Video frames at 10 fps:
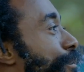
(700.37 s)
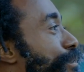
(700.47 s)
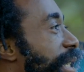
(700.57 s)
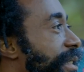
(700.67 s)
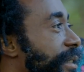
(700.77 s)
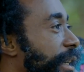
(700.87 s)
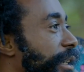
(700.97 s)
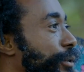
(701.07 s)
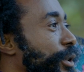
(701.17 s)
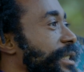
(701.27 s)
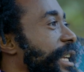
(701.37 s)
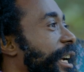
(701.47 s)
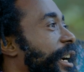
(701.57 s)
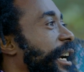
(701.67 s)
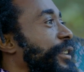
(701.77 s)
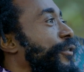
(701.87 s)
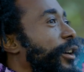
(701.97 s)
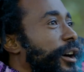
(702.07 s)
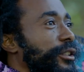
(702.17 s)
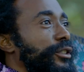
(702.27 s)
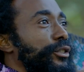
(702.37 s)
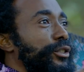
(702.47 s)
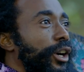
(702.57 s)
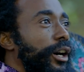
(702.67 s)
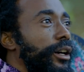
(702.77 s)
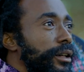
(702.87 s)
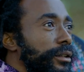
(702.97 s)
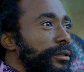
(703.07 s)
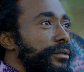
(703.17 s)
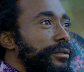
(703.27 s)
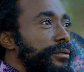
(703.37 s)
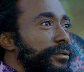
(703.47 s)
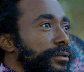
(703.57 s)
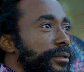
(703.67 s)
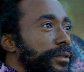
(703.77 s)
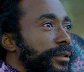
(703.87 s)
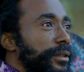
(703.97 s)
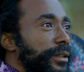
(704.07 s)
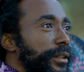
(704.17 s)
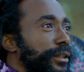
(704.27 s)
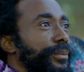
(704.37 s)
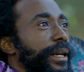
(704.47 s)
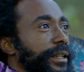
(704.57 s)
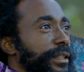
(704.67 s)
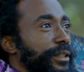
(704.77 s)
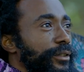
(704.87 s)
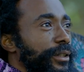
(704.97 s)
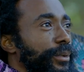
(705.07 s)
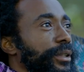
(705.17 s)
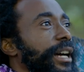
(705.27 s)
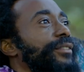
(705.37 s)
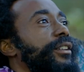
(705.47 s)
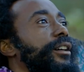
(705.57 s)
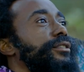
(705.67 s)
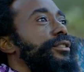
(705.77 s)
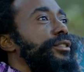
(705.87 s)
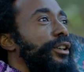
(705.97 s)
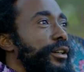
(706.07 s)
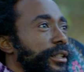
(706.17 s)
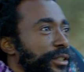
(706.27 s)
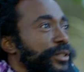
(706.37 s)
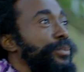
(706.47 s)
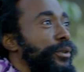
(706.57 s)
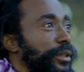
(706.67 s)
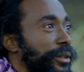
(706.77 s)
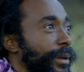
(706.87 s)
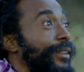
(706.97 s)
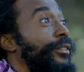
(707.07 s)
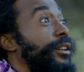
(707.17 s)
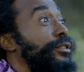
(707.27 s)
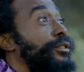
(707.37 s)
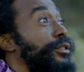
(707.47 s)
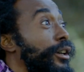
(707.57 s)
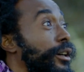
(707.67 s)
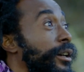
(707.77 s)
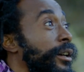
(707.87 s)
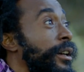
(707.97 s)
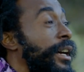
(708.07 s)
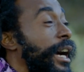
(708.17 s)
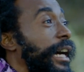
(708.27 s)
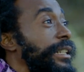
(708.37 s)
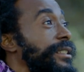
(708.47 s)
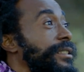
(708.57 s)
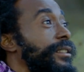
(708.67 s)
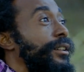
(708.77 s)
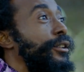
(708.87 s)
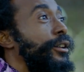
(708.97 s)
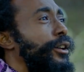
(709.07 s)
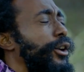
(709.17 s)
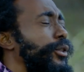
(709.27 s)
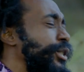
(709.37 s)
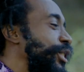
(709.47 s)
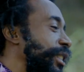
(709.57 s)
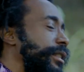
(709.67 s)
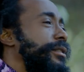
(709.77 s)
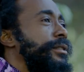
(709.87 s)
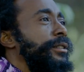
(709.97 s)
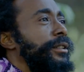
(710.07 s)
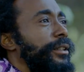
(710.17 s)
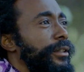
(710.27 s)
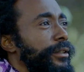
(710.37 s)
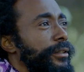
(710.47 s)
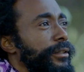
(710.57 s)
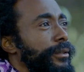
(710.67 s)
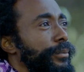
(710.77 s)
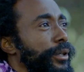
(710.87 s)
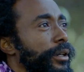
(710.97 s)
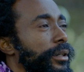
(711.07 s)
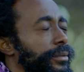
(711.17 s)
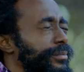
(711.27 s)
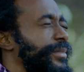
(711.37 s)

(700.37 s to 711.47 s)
a mistake. It was like I forgot to duck. You know, me a geek, but I forgot to duck. It's important. I forgot to duck. And instead I go, oh shit. I go,